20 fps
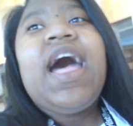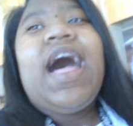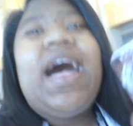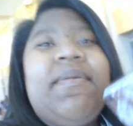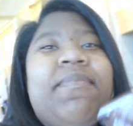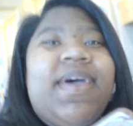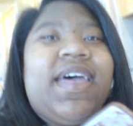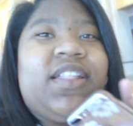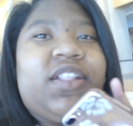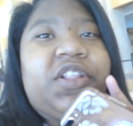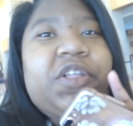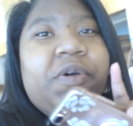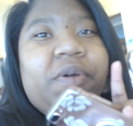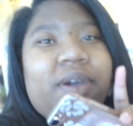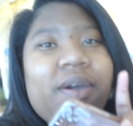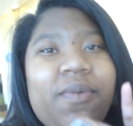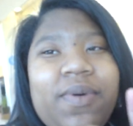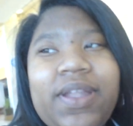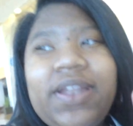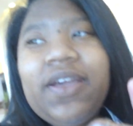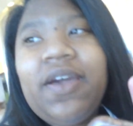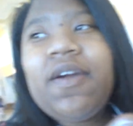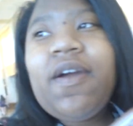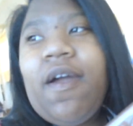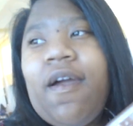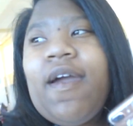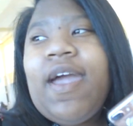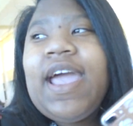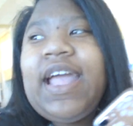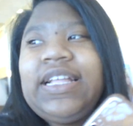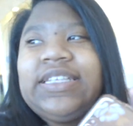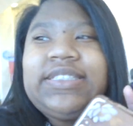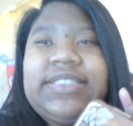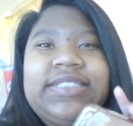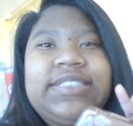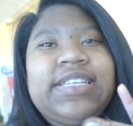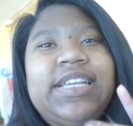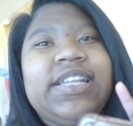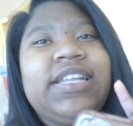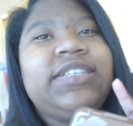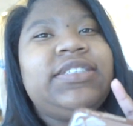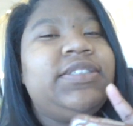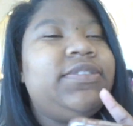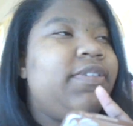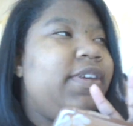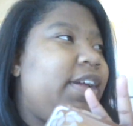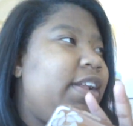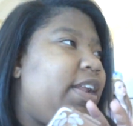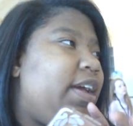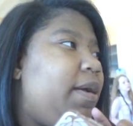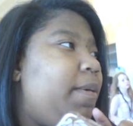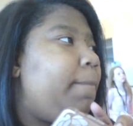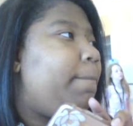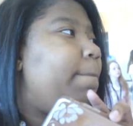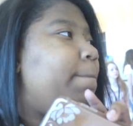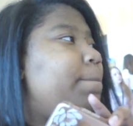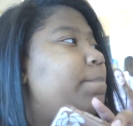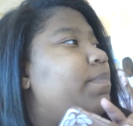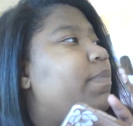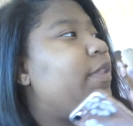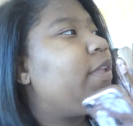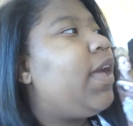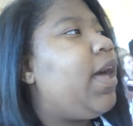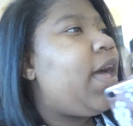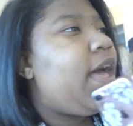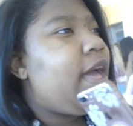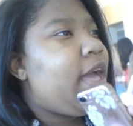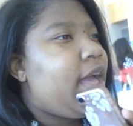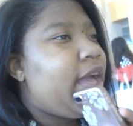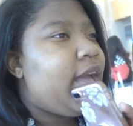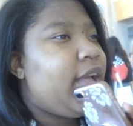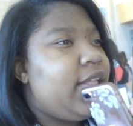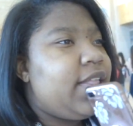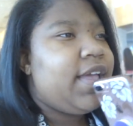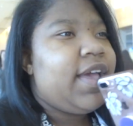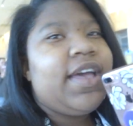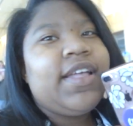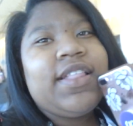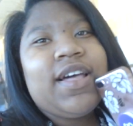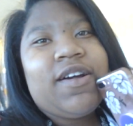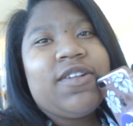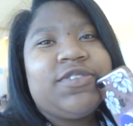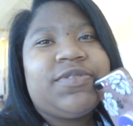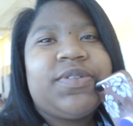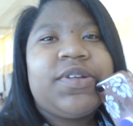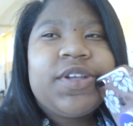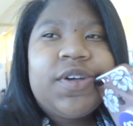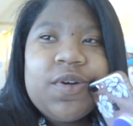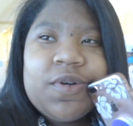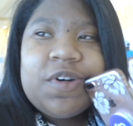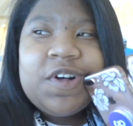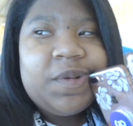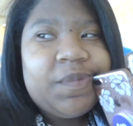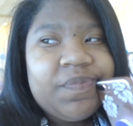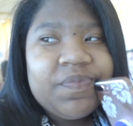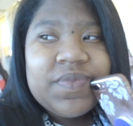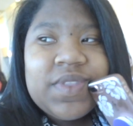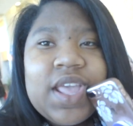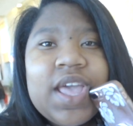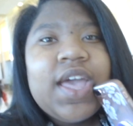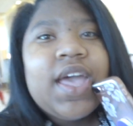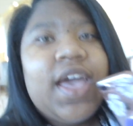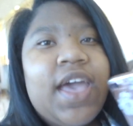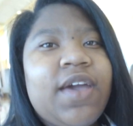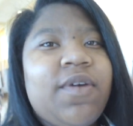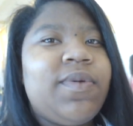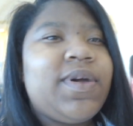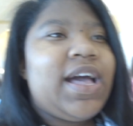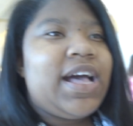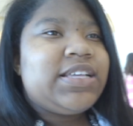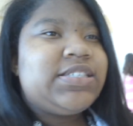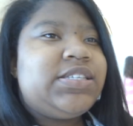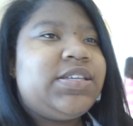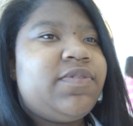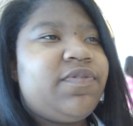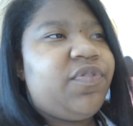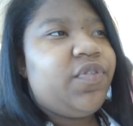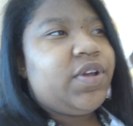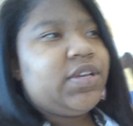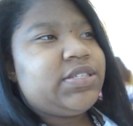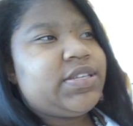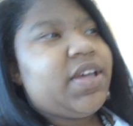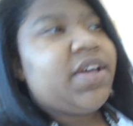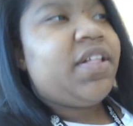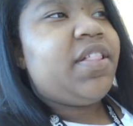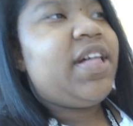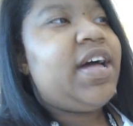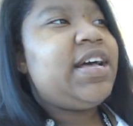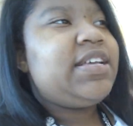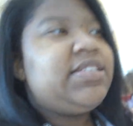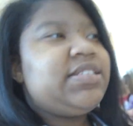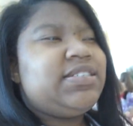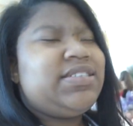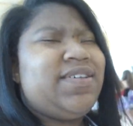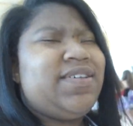I met Luca Whitaker and Sydney Serena, and that was really cool. And we got some free sunglasses